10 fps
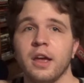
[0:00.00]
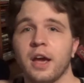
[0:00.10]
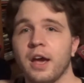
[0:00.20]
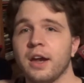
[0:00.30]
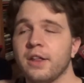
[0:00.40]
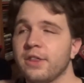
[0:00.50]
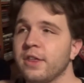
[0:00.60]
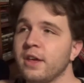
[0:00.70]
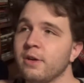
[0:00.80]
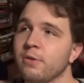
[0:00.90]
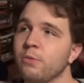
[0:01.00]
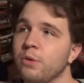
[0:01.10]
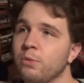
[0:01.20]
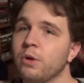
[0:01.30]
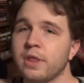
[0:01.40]
and I think
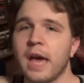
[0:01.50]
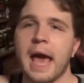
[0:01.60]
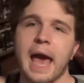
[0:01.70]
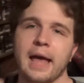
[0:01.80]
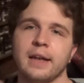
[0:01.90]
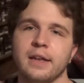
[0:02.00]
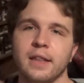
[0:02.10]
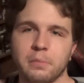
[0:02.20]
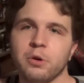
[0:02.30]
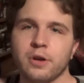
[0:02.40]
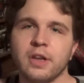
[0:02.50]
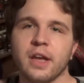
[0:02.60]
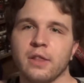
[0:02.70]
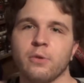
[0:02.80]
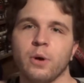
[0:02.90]
with what they had, they put it
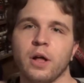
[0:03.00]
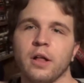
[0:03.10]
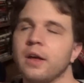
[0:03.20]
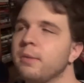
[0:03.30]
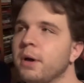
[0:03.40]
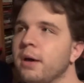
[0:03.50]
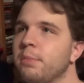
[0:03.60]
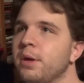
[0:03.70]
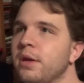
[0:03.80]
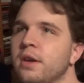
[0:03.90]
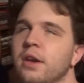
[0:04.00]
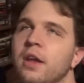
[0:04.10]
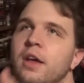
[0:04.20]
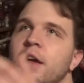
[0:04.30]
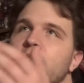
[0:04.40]
together well. In my opinion,
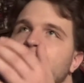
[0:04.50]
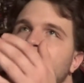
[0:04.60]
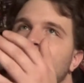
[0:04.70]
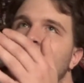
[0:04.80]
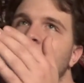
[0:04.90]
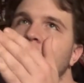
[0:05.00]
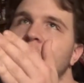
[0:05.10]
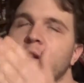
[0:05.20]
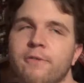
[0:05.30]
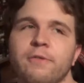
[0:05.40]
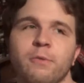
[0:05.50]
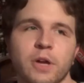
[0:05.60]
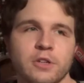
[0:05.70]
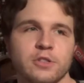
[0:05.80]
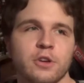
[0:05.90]
if we
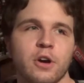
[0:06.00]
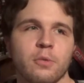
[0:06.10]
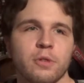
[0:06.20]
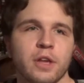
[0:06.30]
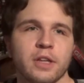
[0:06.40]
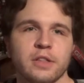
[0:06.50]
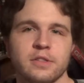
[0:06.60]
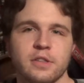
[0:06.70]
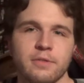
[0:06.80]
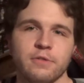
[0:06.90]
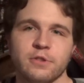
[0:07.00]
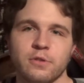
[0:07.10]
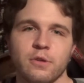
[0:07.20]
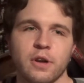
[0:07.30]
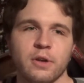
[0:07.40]
had just gone with this different
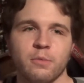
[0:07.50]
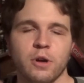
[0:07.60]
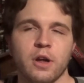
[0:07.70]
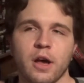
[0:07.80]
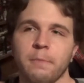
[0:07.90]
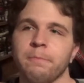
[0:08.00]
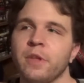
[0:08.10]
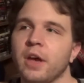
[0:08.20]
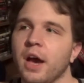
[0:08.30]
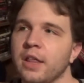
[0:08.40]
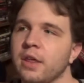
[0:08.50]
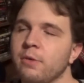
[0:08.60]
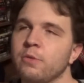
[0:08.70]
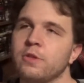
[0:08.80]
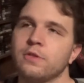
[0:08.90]
story and whatnot, I think
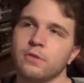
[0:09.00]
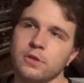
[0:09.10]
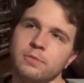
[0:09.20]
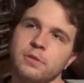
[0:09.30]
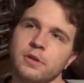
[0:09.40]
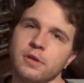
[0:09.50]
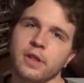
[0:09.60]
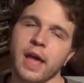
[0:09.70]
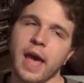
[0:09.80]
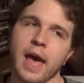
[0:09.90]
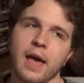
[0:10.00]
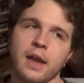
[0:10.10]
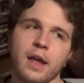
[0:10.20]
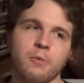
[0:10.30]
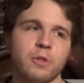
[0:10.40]
with the source material they had
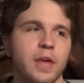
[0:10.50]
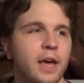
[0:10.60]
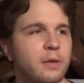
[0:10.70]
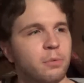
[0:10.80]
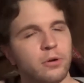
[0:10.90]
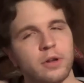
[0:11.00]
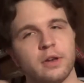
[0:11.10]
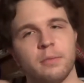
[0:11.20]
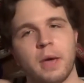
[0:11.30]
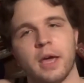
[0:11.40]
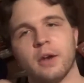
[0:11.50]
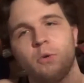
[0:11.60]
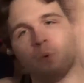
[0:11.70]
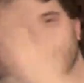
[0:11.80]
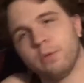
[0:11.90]
and what they had to put in to make it a
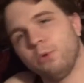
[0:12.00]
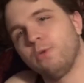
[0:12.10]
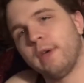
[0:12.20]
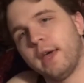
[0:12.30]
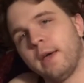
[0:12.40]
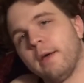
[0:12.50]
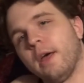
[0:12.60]
real movie,